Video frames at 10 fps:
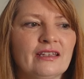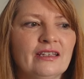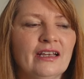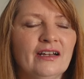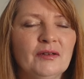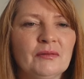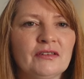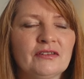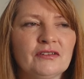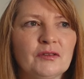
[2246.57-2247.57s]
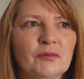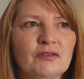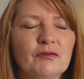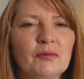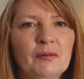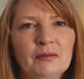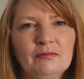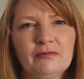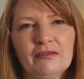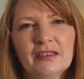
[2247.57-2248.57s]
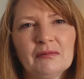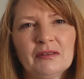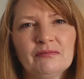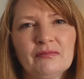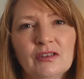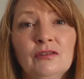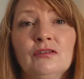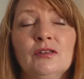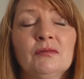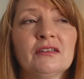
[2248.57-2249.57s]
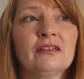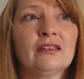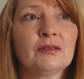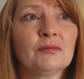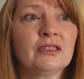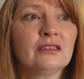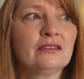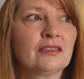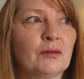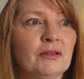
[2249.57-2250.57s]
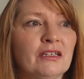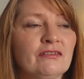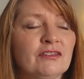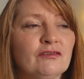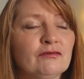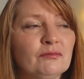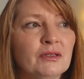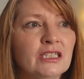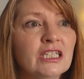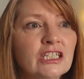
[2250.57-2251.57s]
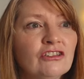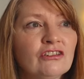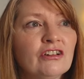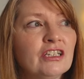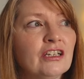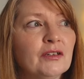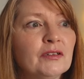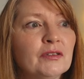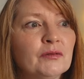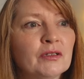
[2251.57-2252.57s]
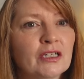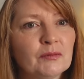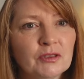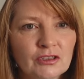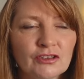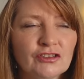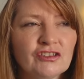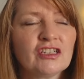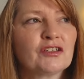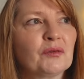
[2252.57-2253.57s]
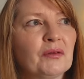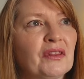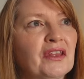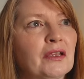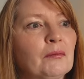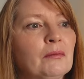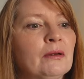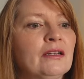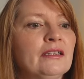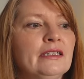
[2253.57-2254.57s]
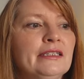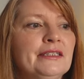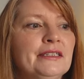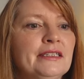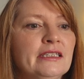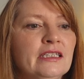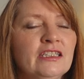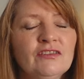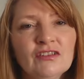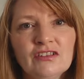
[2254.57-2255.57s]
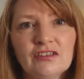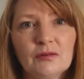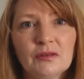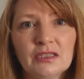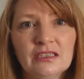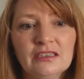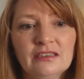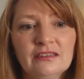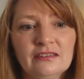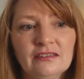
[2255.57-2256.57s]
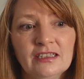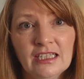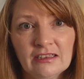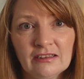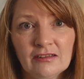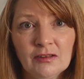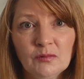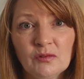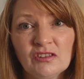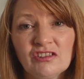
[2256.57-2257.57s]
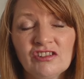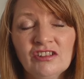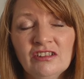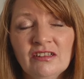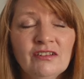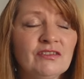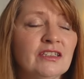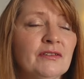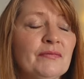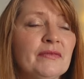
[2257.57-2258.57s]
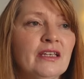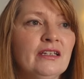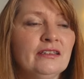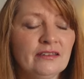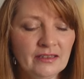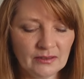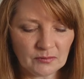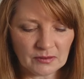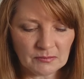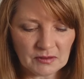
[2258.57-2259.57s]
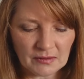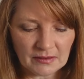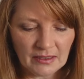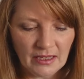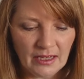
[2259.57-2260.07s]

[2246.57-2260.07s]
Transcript: Yeah, I hope that's not too much of a problem for anyone. YouTube doesn't like me coming out of my niche. I know it would like me to just stick to one thing, but you've got to do what you need to do, want to do, haven't you? So that's what I'm doing.